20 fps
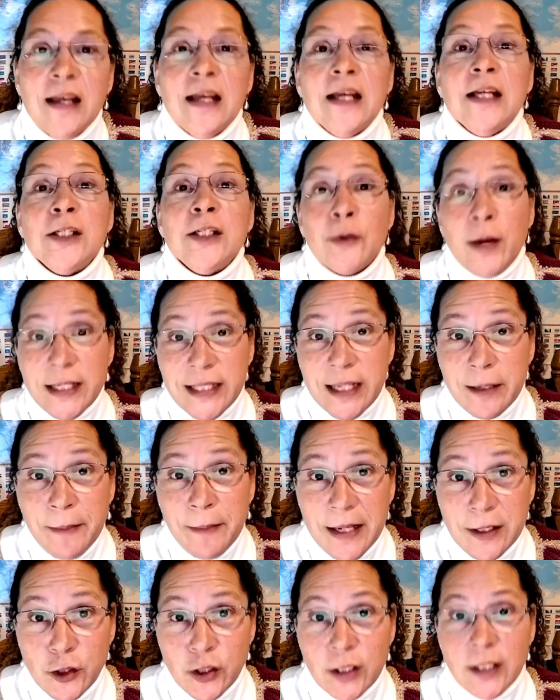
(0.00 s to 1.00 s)
So as I
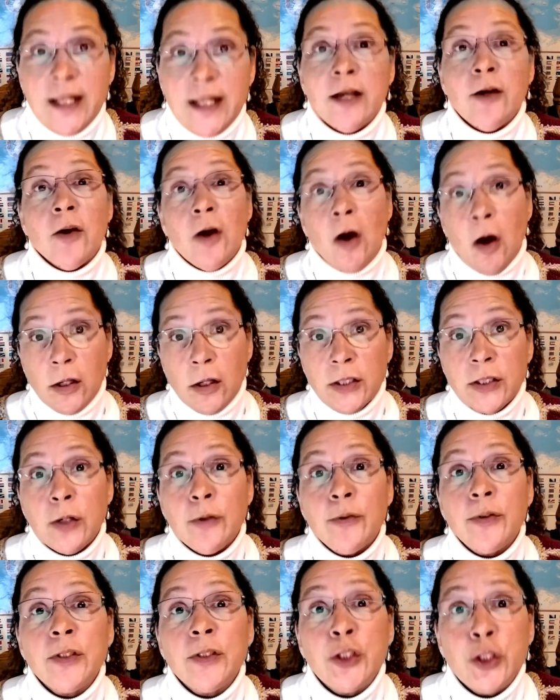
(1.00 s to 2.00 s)
mentioned, there are also
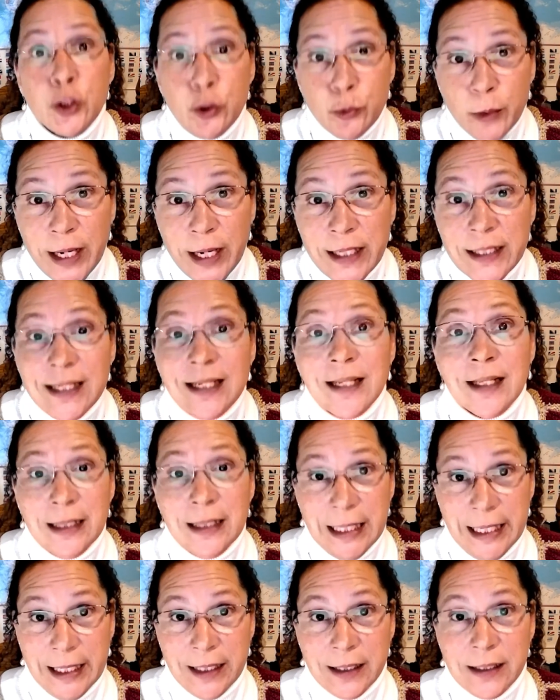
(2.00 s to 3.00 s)
straight
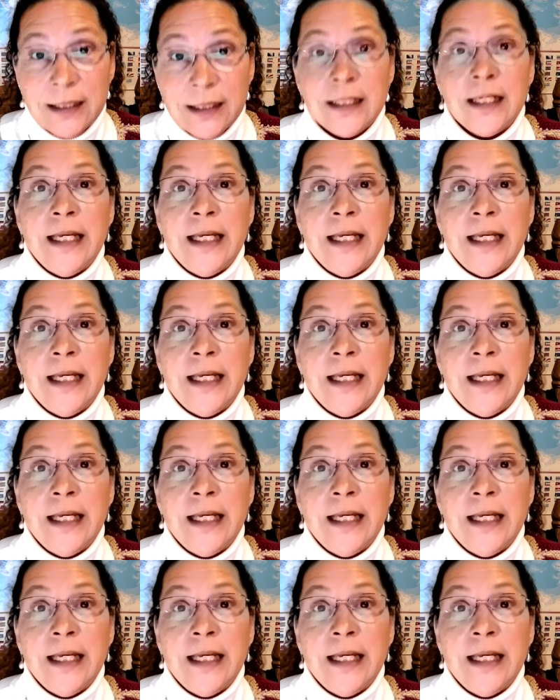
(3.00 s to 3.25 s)
links